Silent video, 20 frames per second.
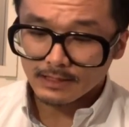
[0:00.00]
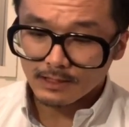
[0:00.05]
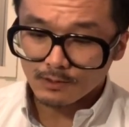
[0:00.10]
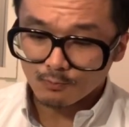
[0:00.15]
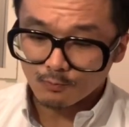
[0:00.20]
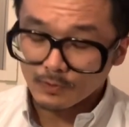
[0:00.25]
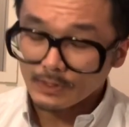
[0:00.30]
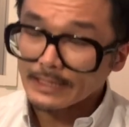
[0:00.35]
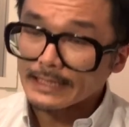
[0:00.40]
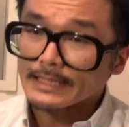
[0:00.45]

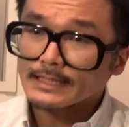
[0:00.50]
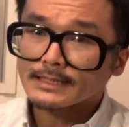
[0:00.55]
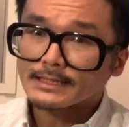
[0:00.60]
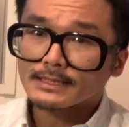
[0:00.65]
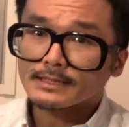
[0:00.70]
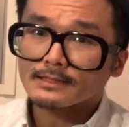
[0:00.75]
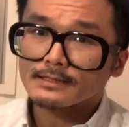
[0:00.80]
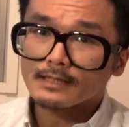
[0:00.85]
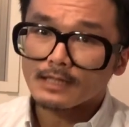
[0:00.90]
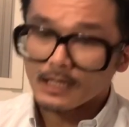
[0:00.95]

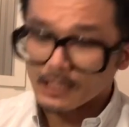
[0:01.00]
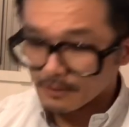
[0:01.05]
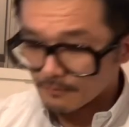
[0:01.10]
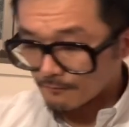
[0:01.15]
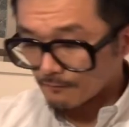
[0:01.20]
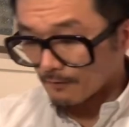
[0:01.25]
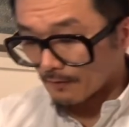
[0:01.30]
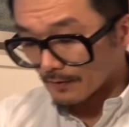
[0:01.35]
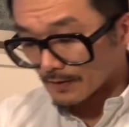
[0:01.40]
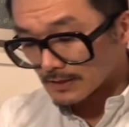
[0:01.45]
release of
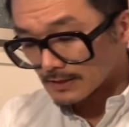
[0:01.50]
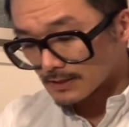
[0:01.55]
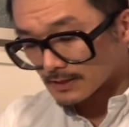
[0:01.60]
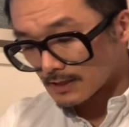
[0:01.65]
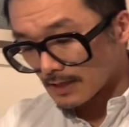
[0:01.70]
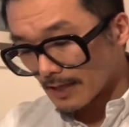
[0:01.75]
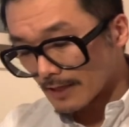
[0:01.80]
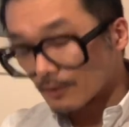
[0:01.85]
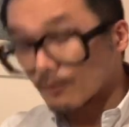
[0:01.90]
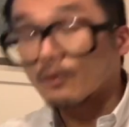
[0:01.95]
this
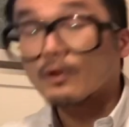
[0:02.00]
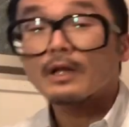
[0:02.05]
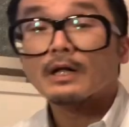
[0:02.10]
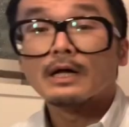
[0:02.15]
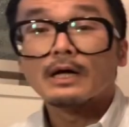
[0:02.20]
title,